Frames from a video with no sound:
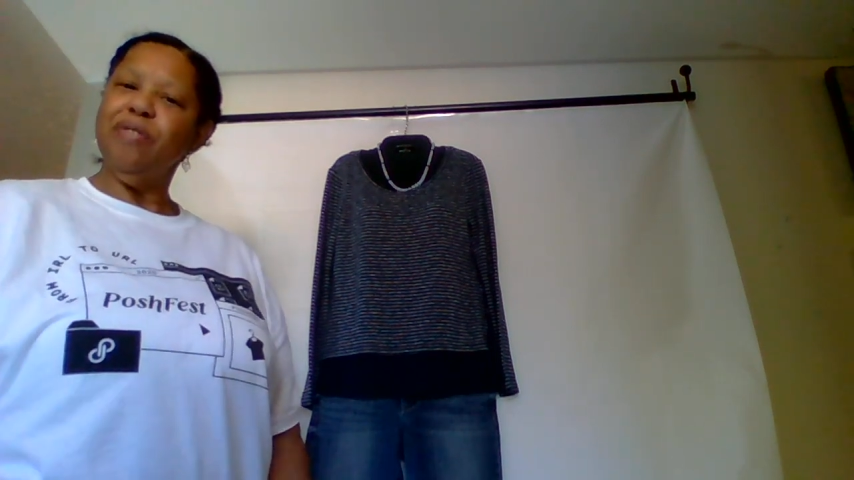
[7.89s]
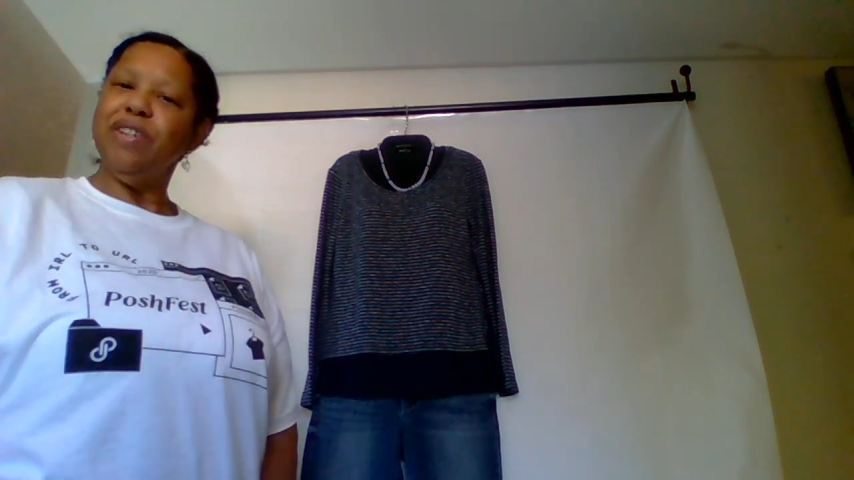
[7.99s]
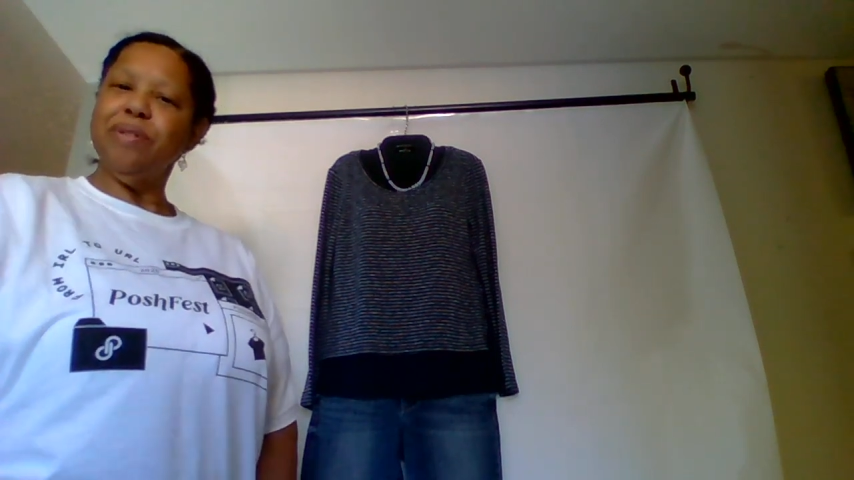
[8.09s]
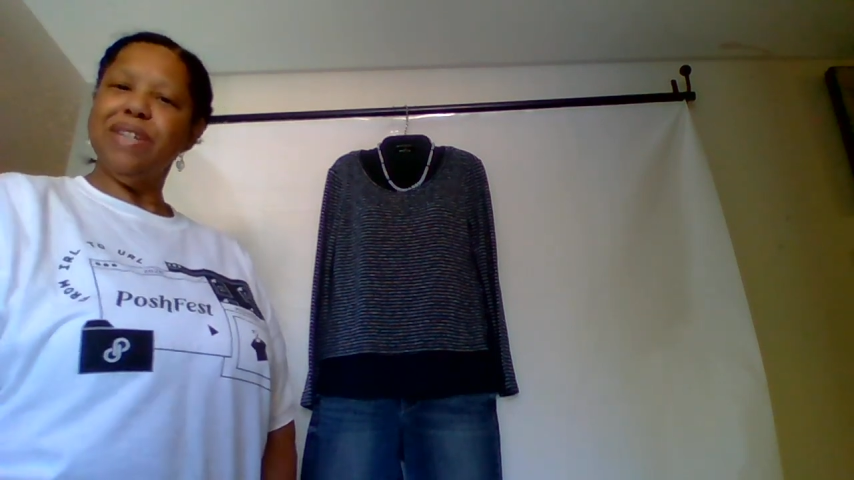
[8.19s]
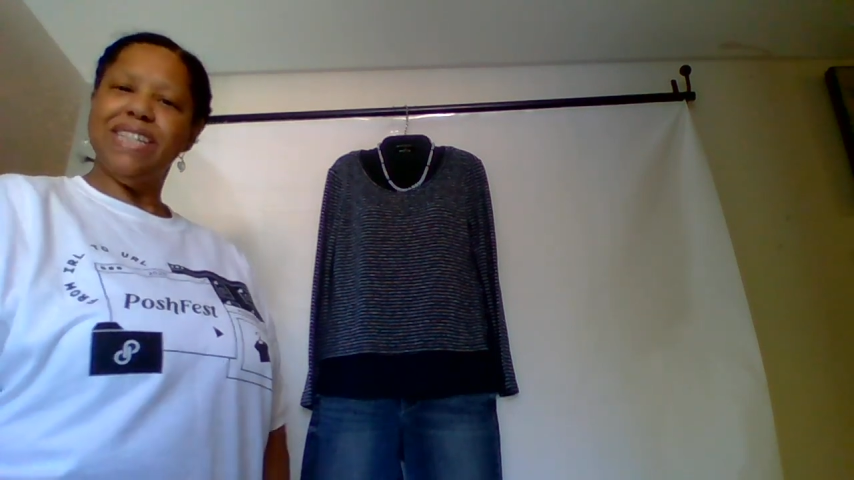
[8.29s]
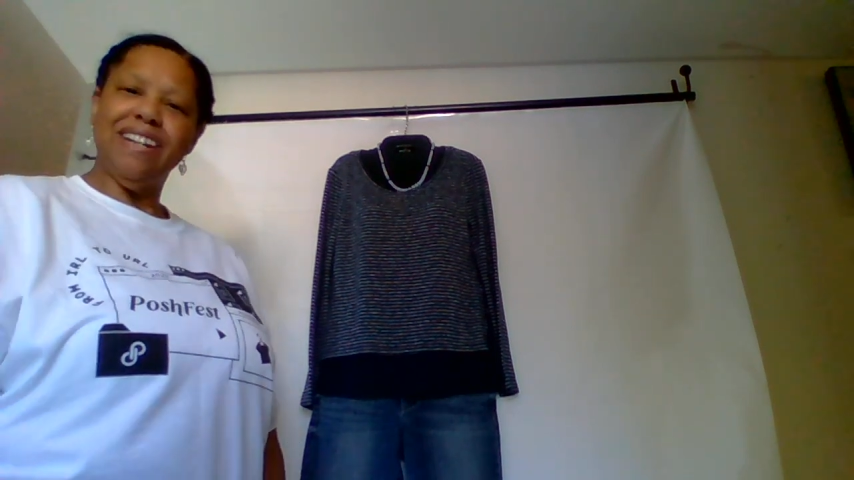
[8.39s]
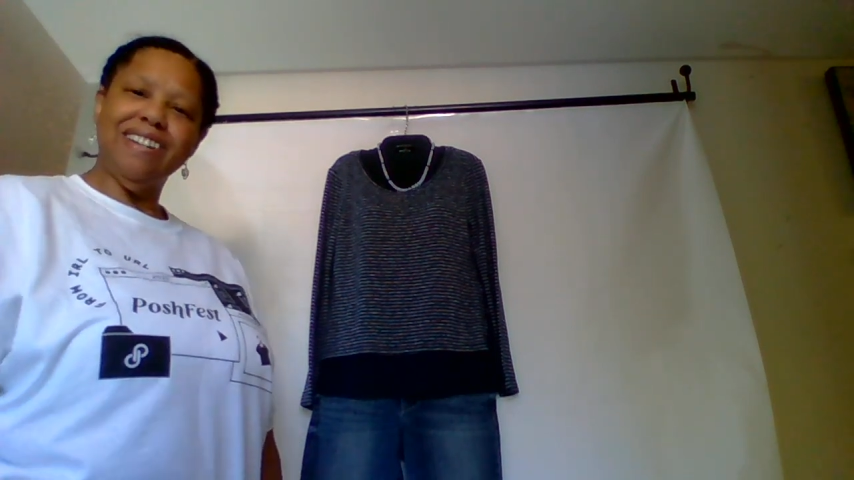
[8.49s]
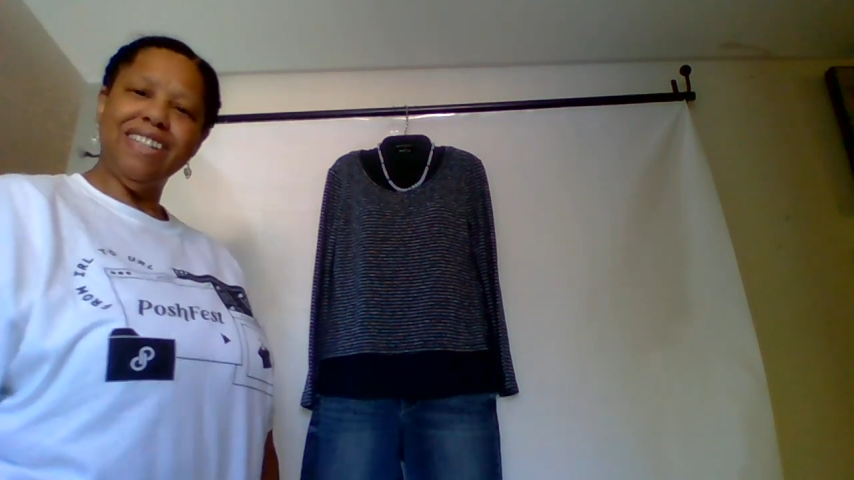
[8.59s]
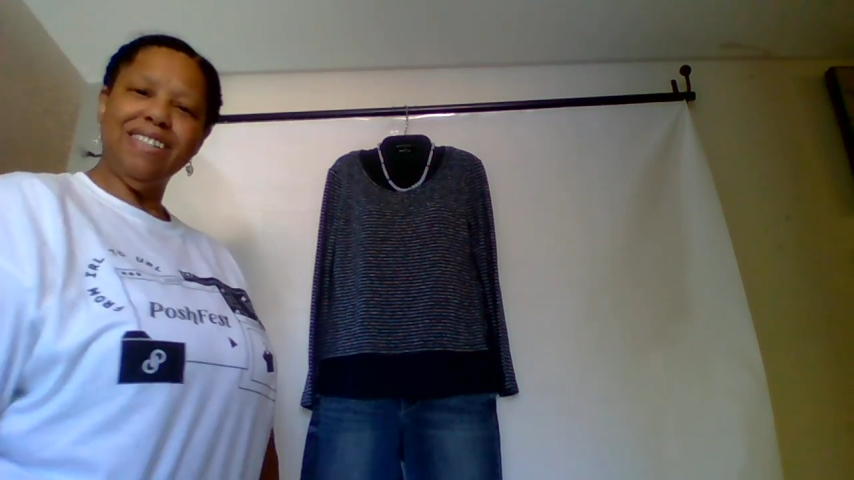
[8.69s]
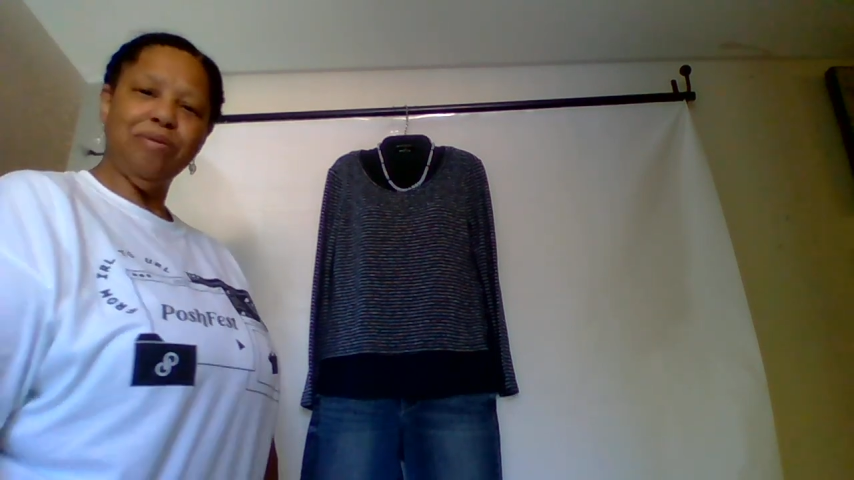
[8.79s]
If you're
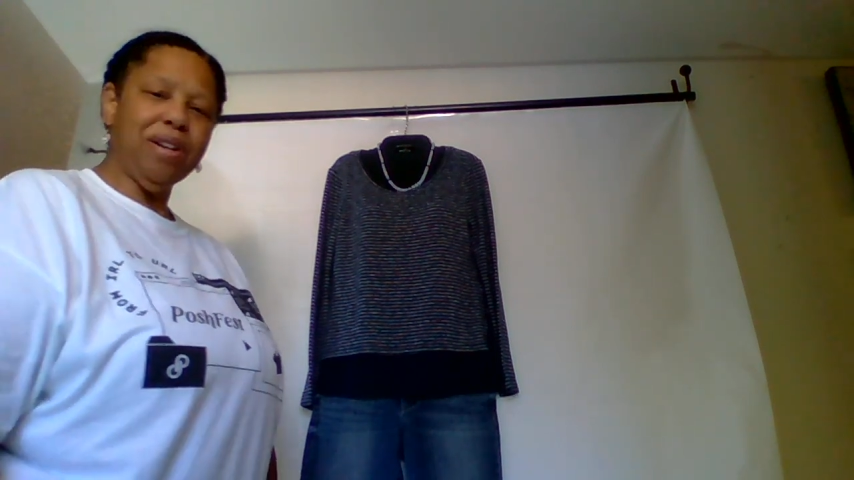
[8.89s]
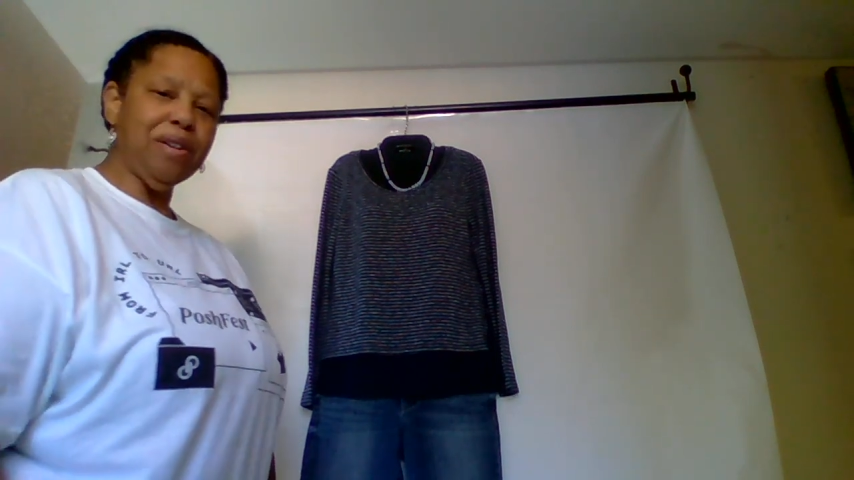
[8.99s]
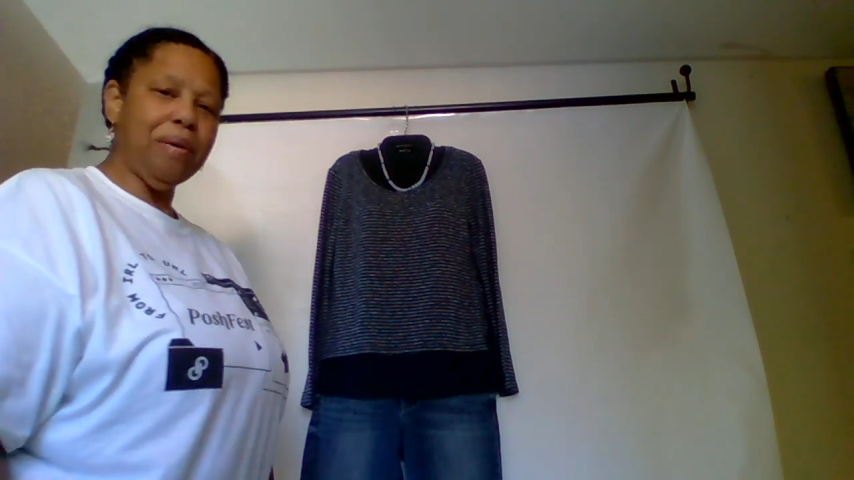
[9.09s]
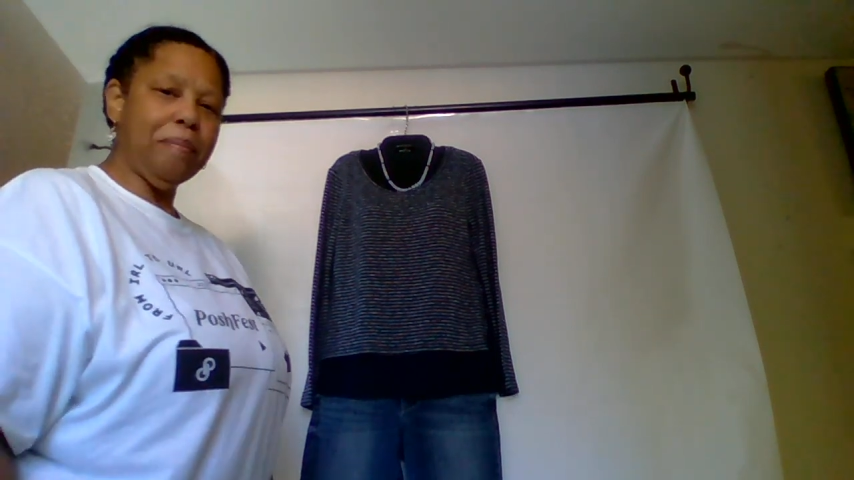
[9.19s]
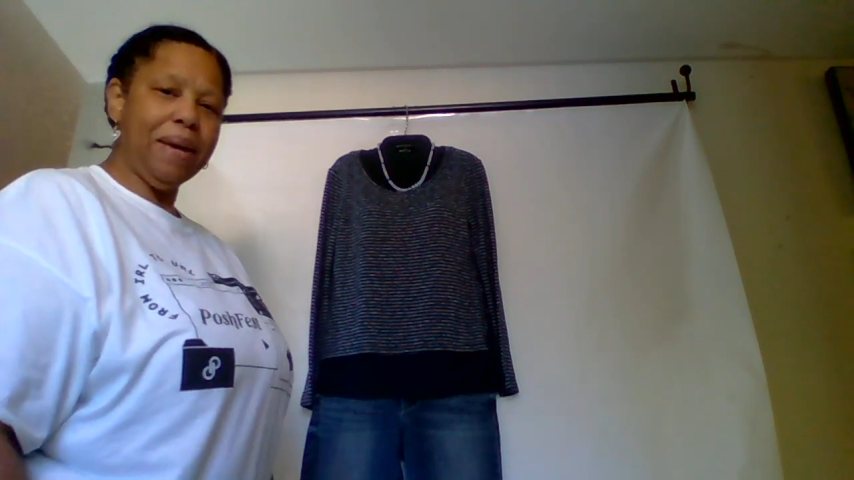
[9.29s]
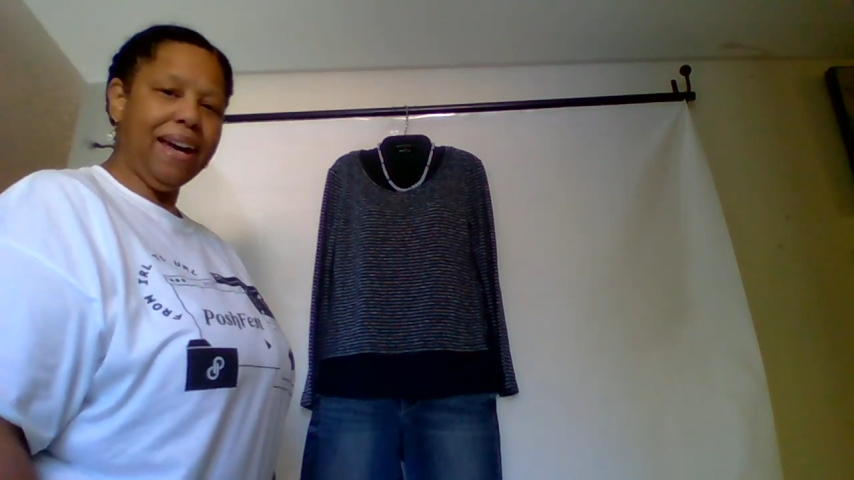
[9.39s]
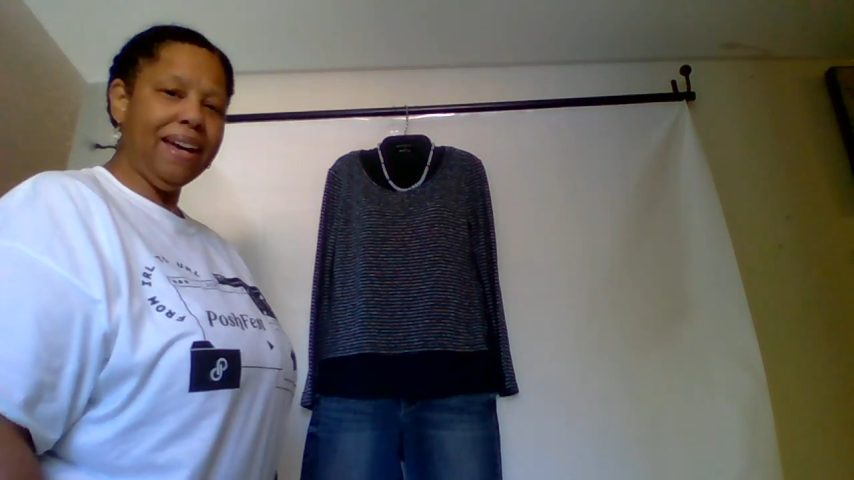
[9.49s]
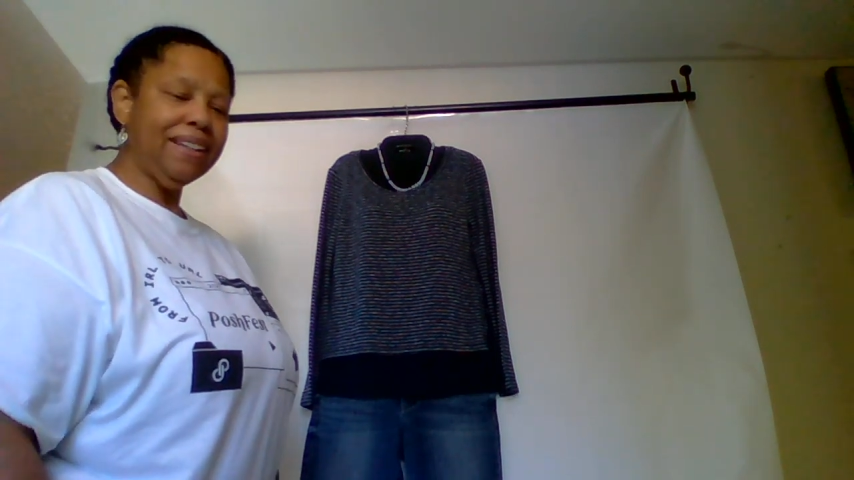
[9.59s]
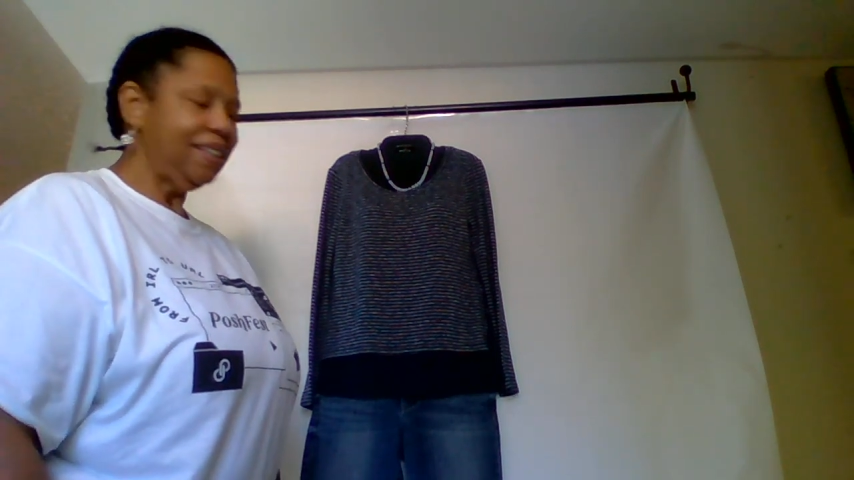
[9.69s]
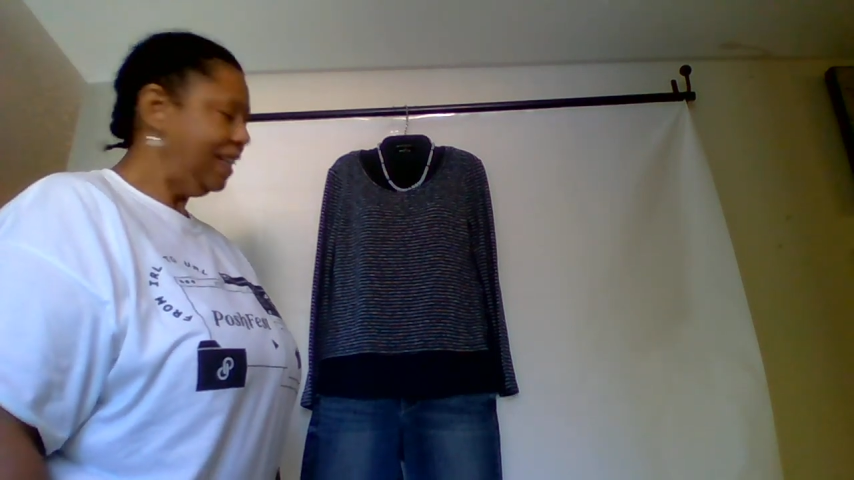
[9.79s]
returning, welcome
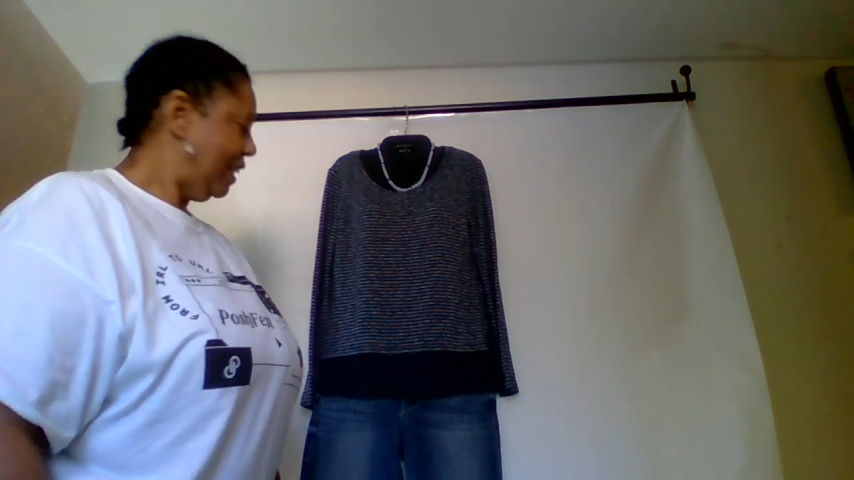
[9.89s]
back.